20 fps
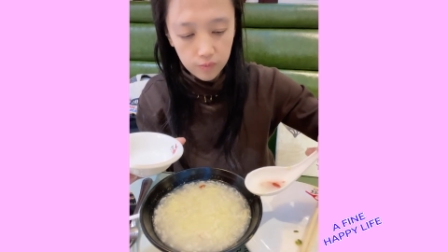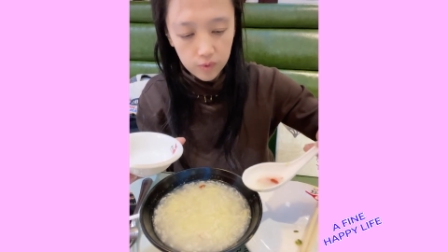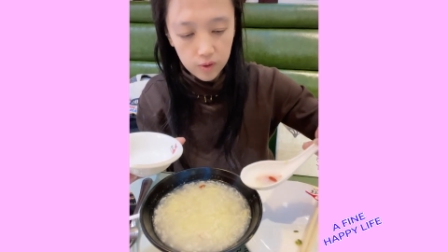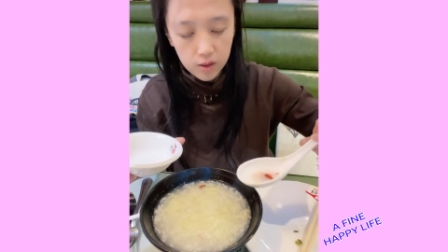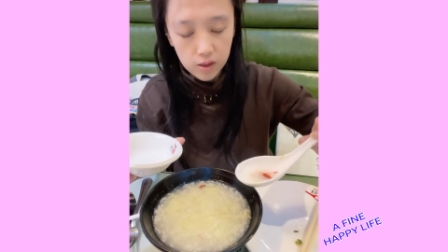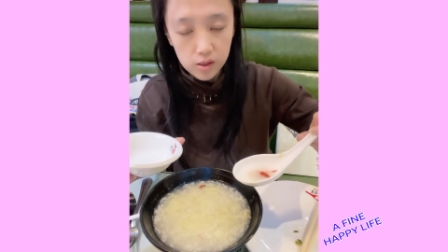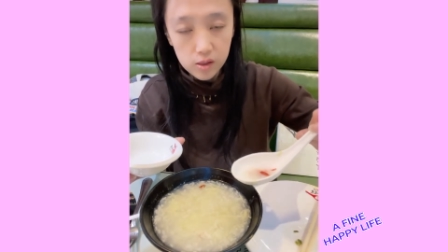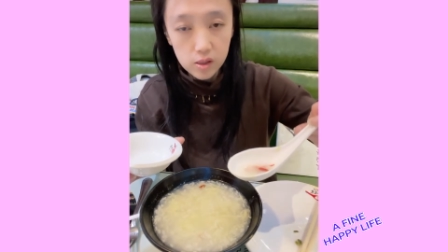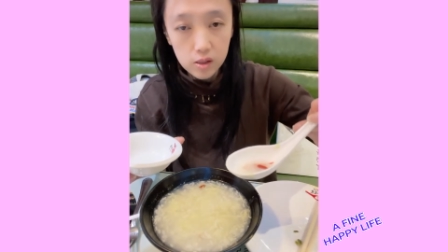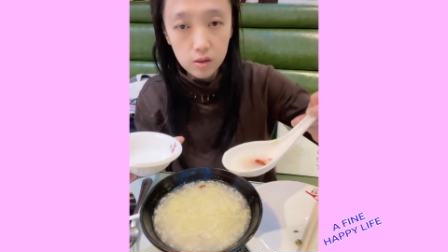
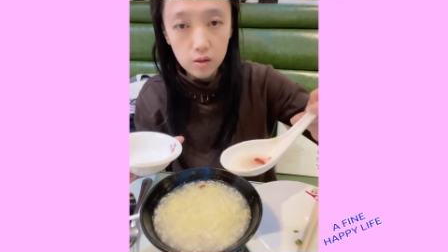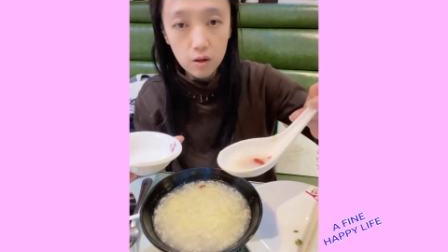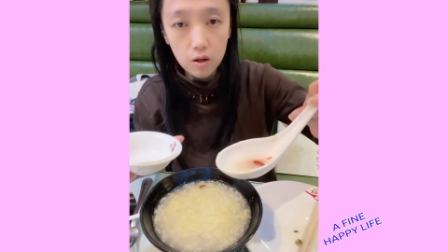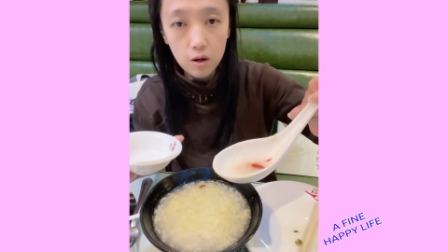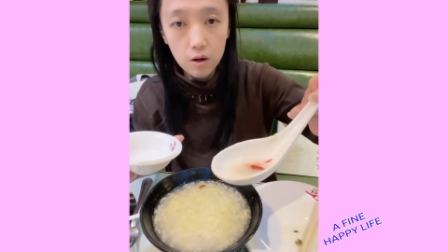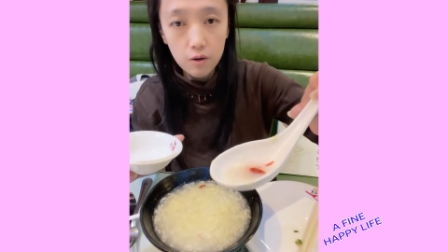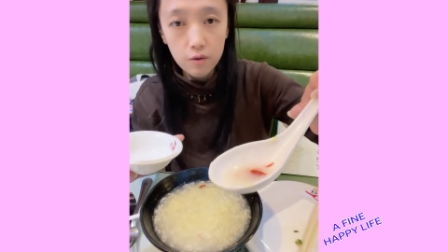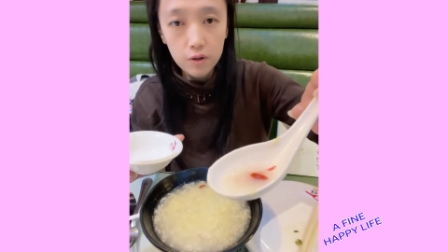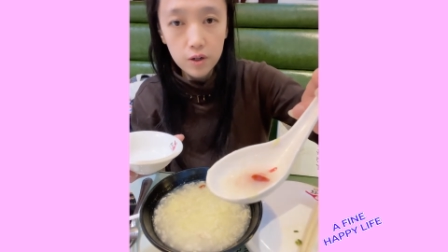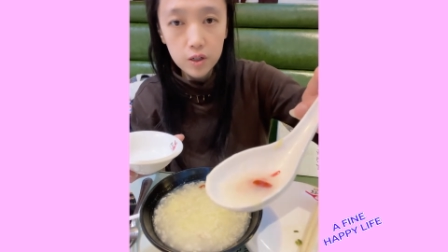These little
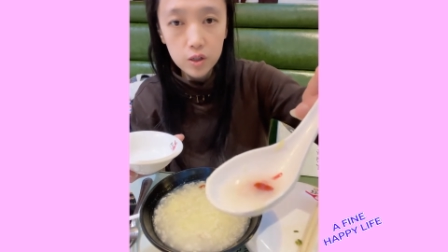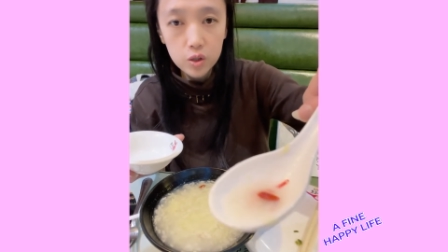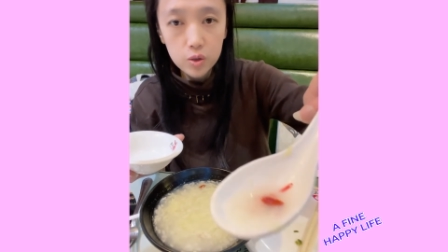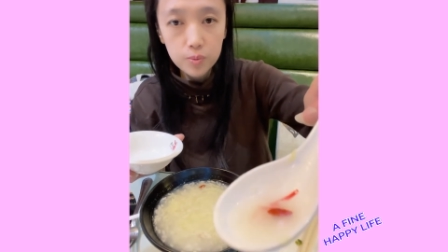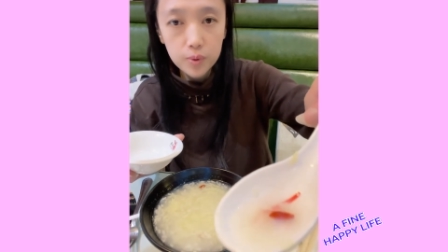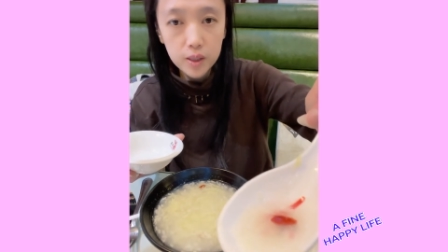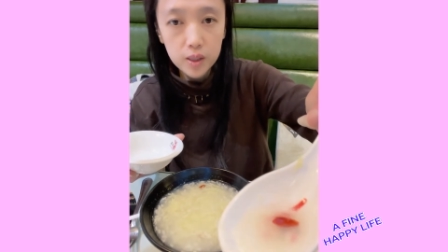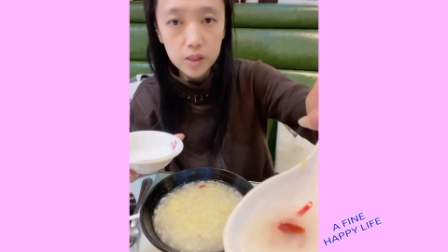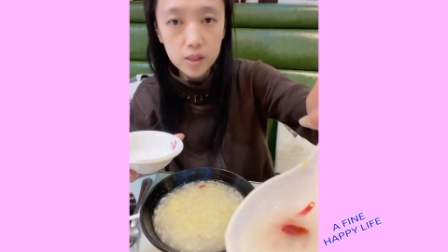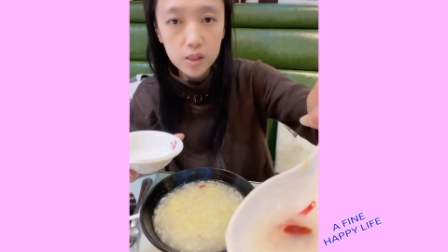orange
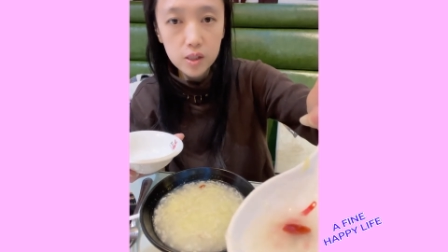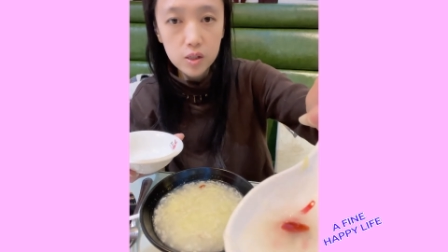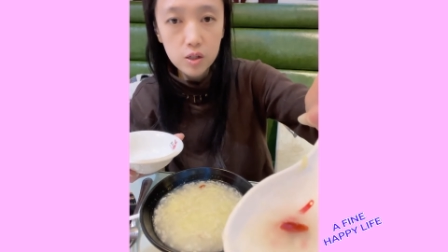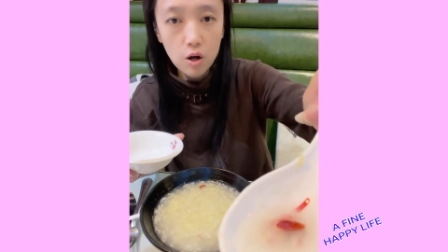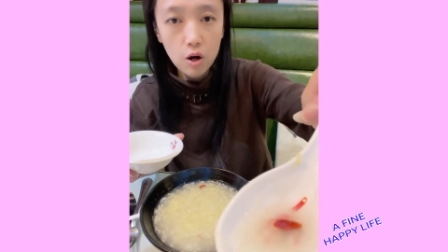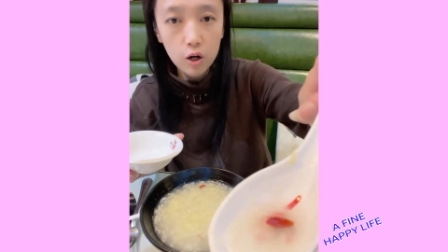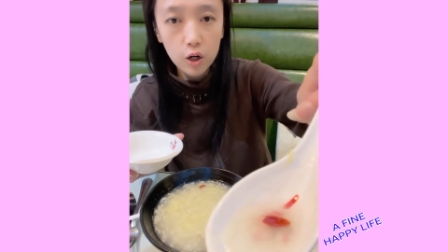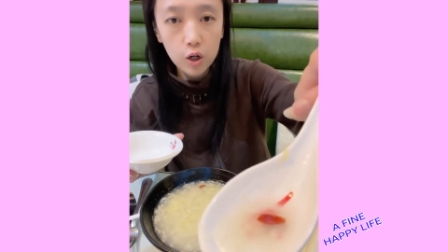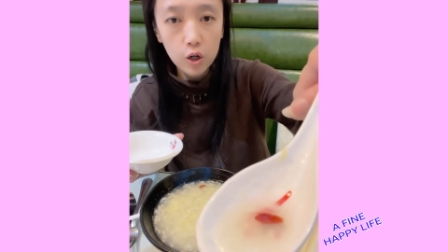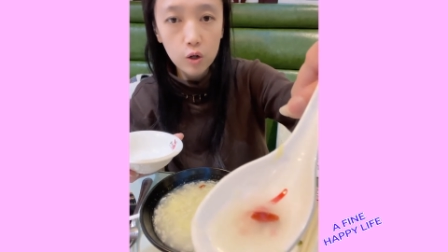pieces
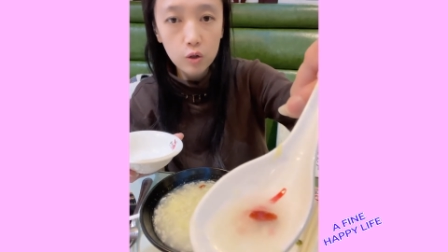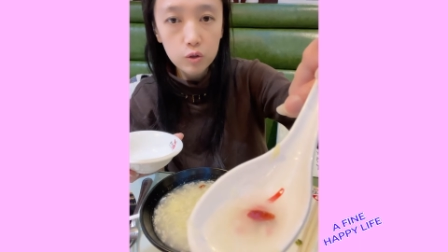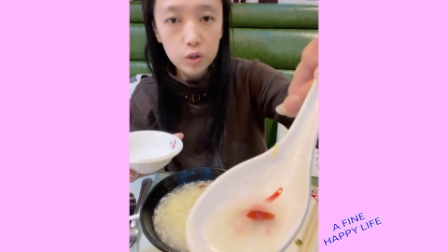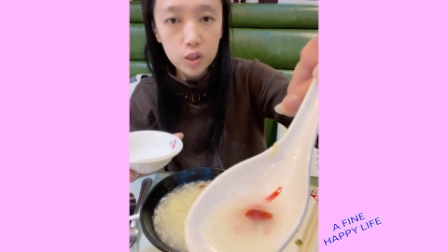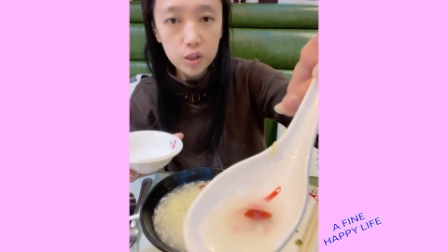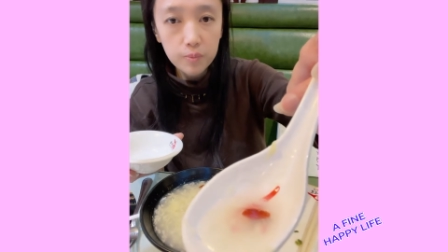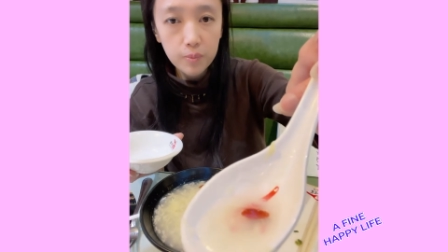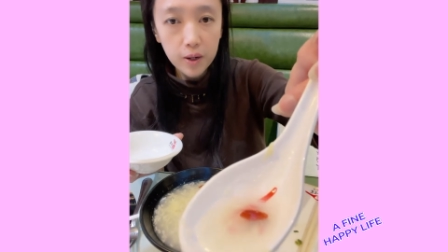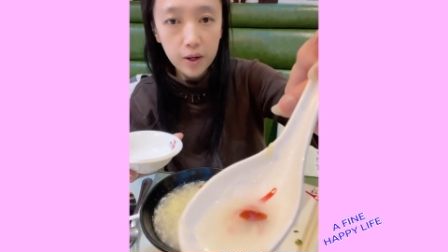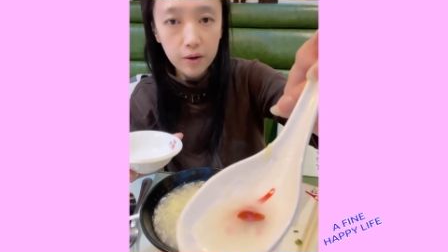are goji
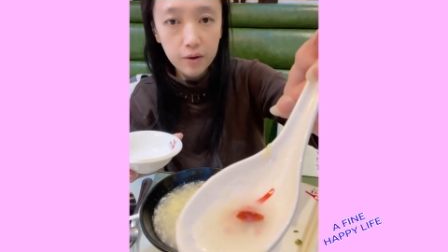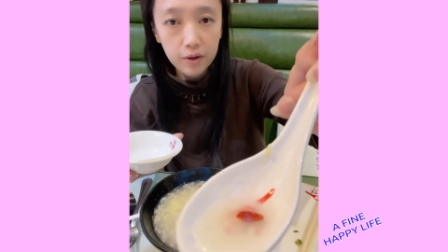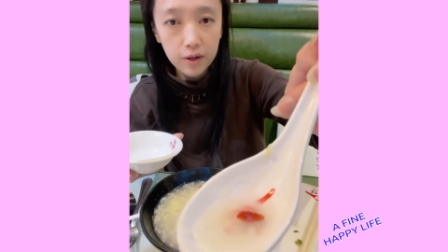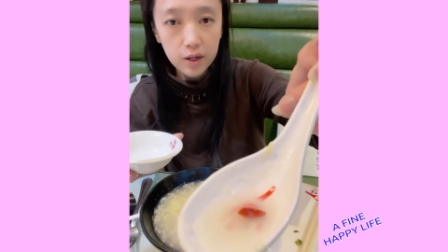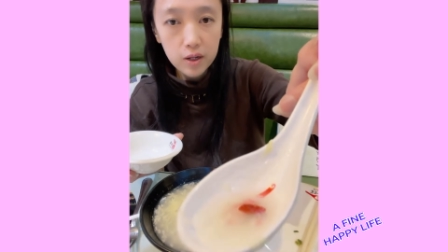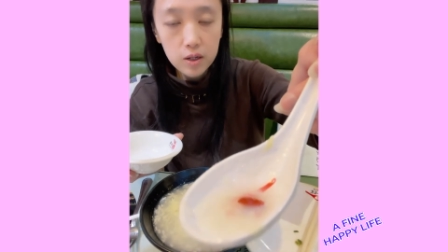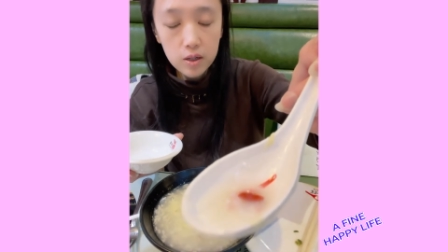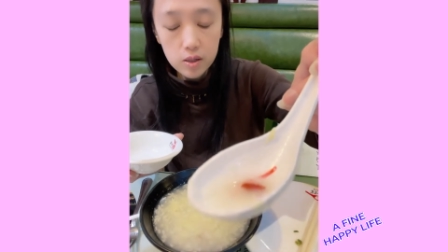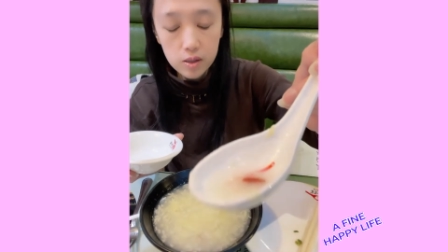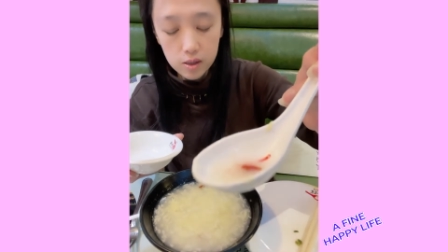
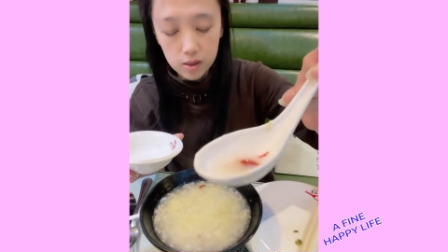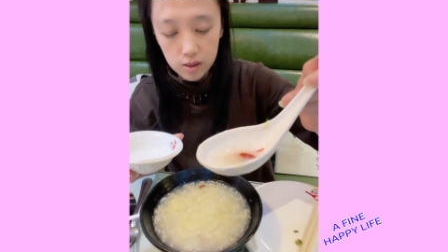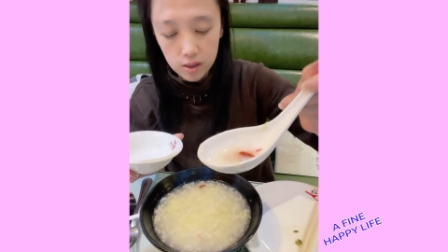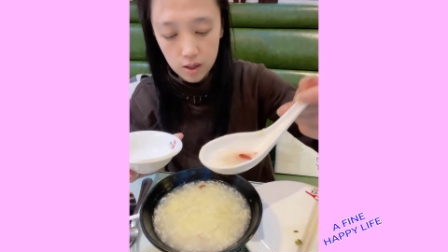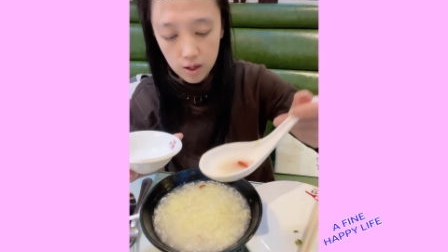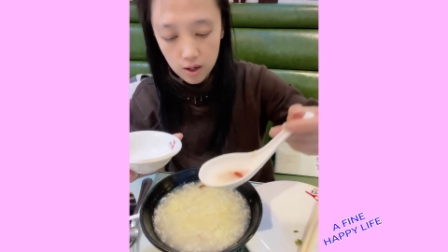berries.